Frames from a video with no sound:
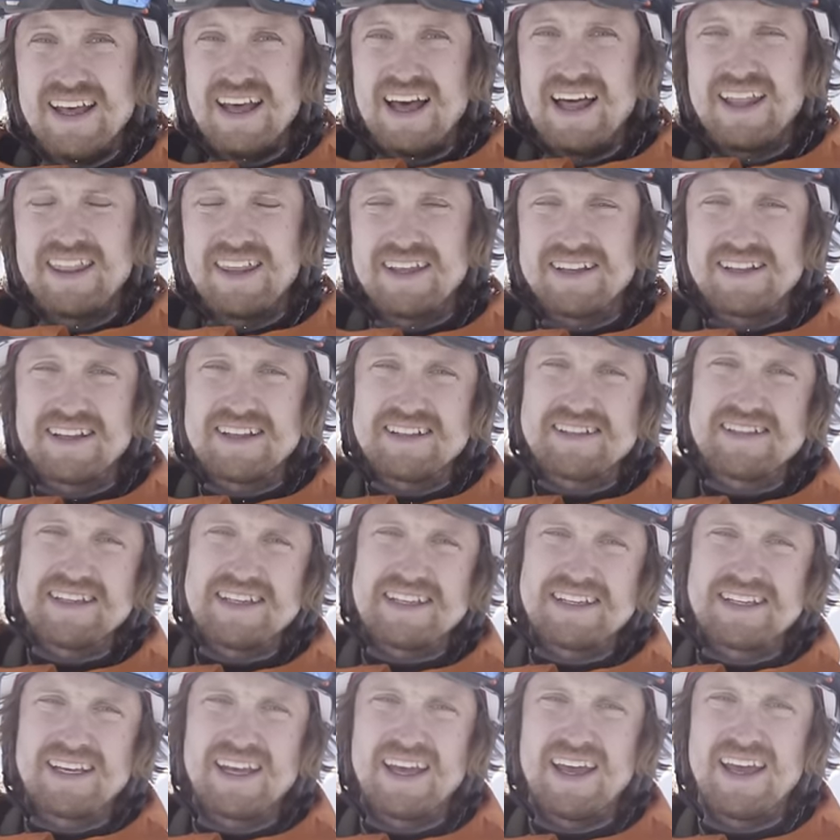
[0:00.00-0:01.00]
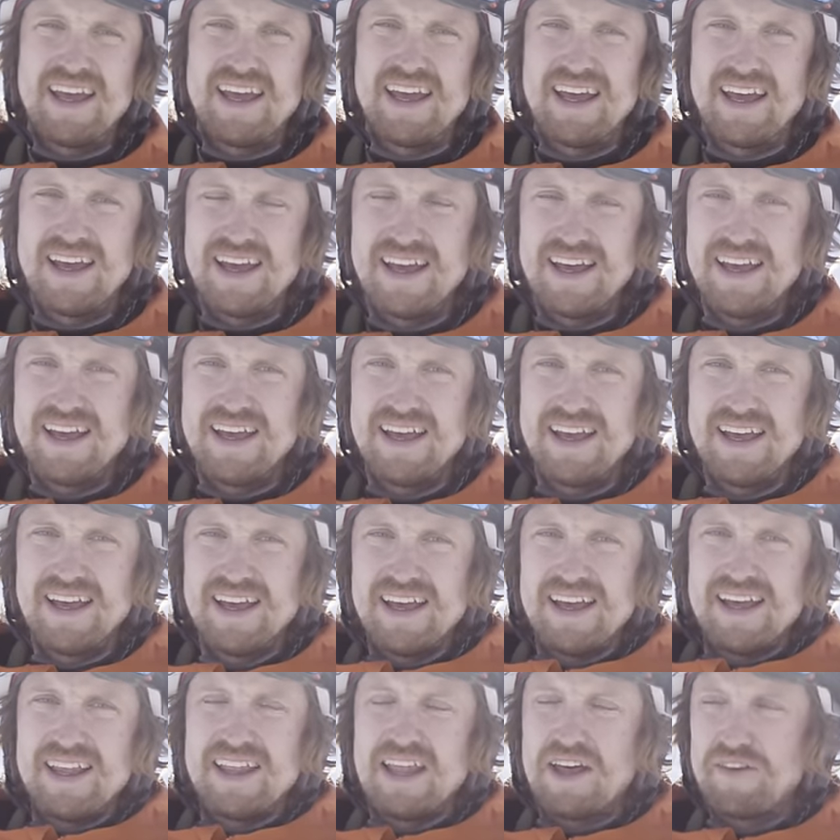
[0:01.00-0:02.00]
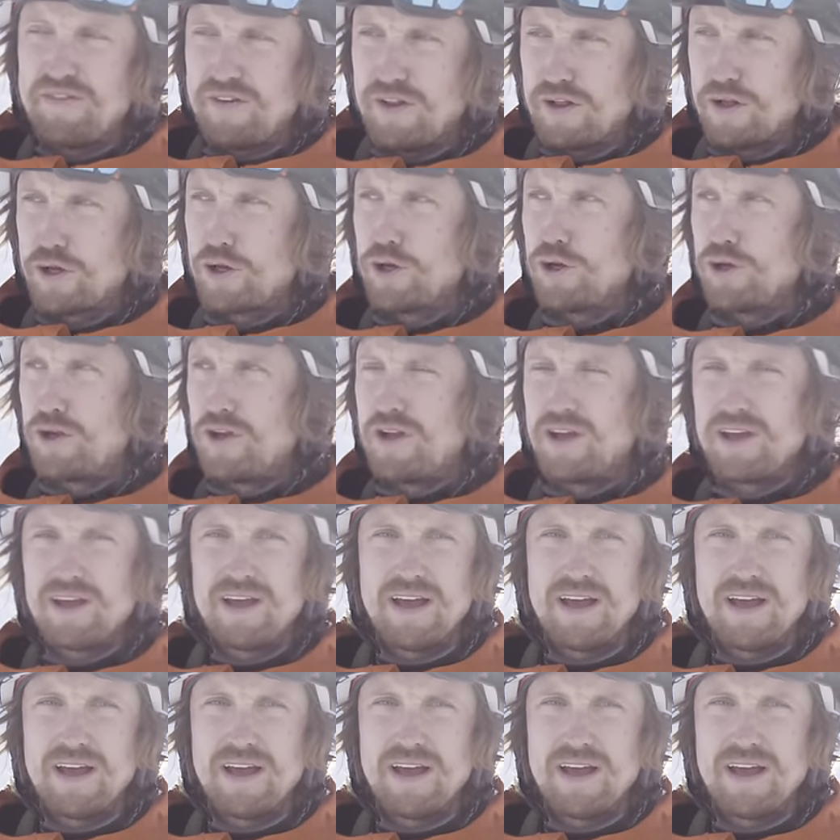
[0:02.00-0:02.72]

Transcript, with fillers: I think that's it. That felt good.